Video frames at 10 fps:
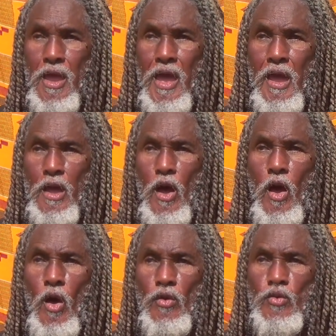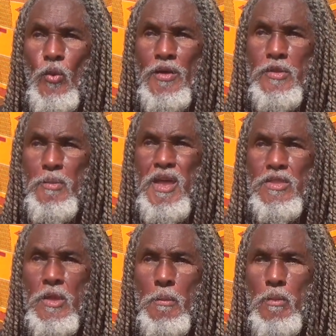and cause one to be
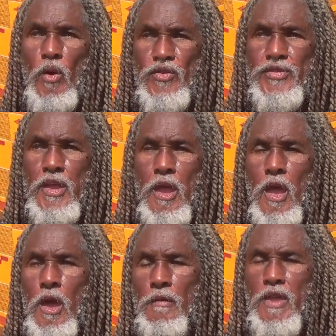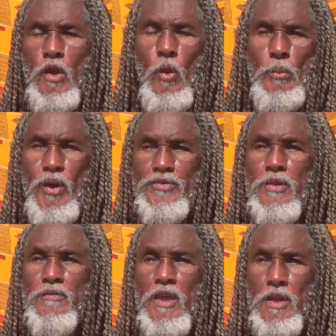at the mercy of that
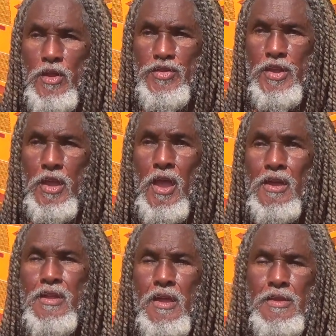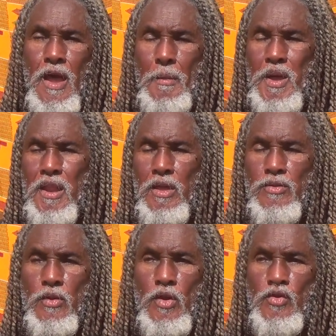oppressive energy that
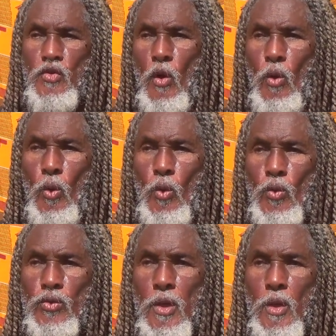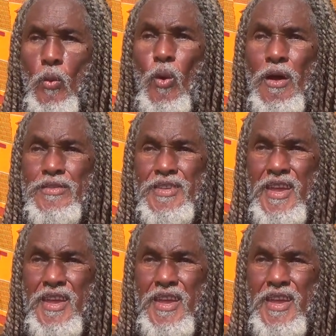dominates, controls one's